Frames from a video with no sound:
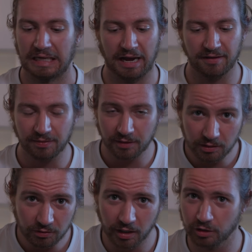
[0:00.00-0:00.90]
I
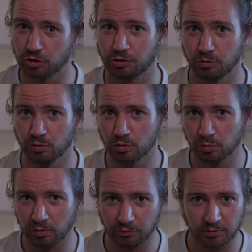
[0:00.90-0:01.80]
never had shoes
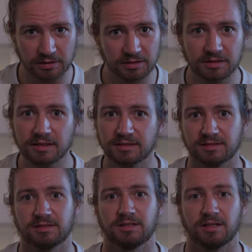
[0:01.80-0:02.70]
with
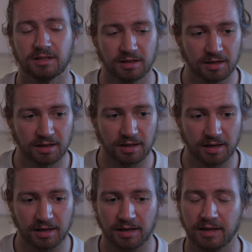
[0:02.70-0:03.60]
this
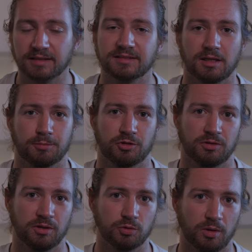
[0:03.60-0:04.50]

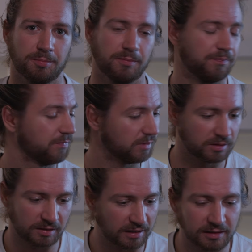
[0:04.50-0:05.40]
exceptional grip.
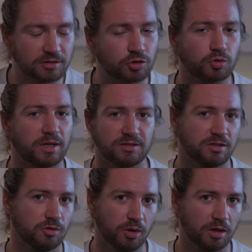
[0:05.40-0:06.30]
It is crazy.
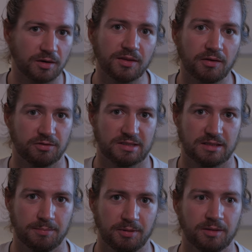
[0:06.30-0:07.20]
You are never
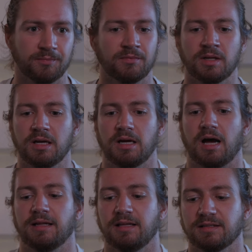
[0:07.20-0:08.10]
slipping
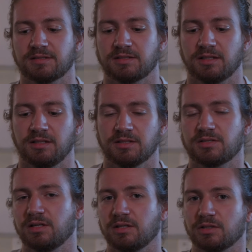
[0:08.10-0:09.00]
unless it
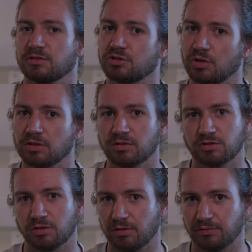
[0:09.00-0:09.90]
is a certain
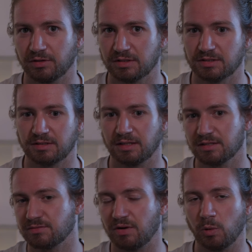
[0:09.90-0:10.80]
surface that
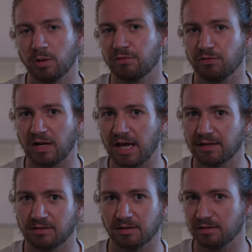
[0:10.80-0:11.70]
is very
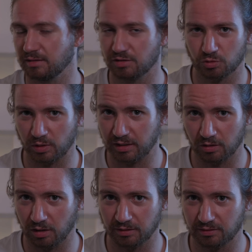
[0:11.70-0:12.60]
flat and it is raining
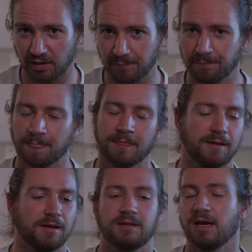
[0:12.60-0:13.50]
all the time.
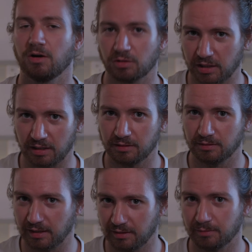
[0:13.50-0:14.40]
Yeah, okay
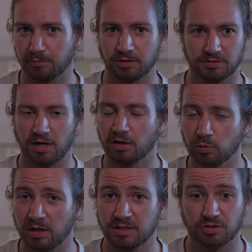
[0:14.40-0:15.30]
then, but
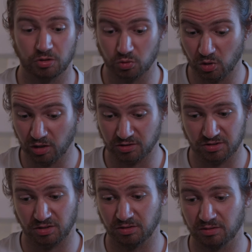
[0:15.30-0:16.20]
otherwise on
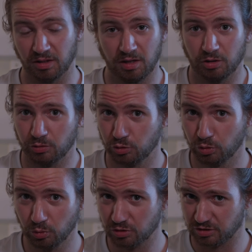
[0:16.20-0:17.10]
rocks, on
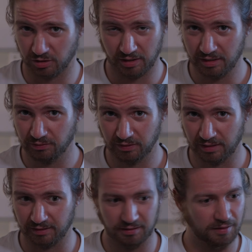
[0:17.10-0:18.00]
roots or anything
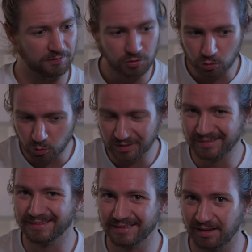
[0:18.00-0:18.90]
like that, you will
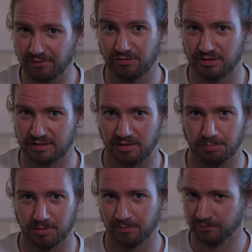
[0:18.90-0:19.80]
never
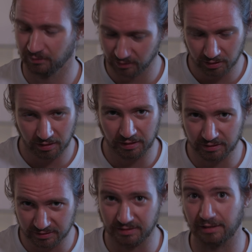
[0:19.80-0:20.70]
slip. It
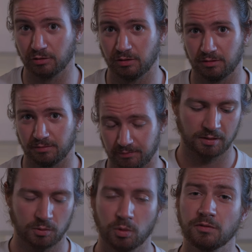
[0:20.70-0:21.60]
is that good.
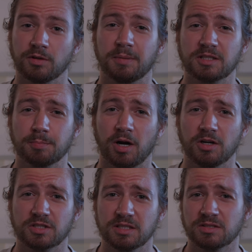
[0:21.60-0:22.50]
One of the best
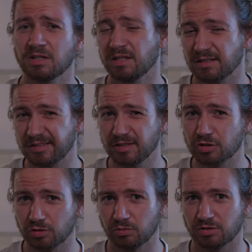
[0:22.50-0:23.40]
parts is these
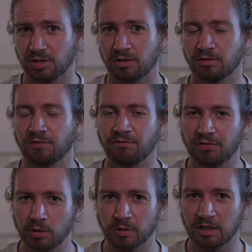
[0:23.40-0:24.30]
shoes are
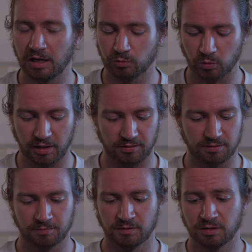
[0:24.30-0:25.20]
very lightweight,
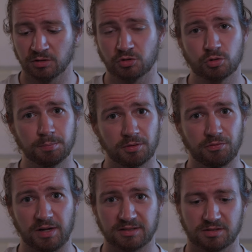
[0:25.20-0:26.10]
super
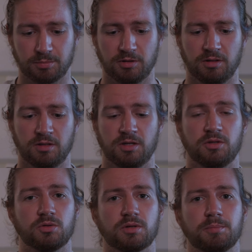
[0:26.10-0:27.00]
flexible.
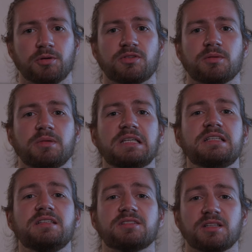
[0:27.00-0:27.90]
You can put them
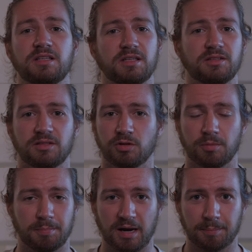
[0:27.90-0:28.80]
easily in your
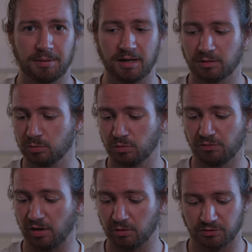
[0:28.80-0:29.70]
backpack
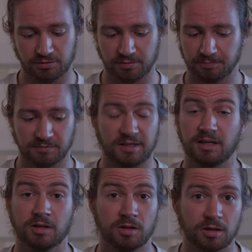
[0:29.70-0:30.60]
without
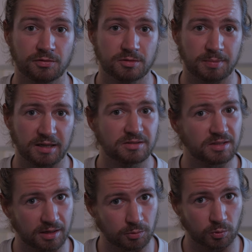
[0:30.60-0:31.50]
taking a lot of
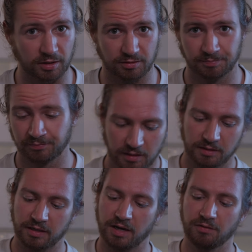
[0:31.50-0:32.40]
space and weight.
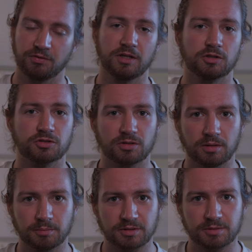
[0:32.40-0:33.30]
They have here
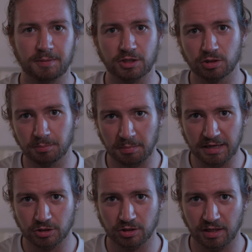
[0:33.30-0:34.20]
some special
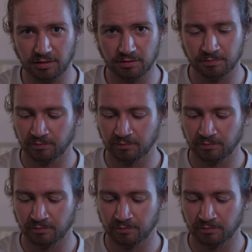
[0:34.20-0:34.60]
mesh net.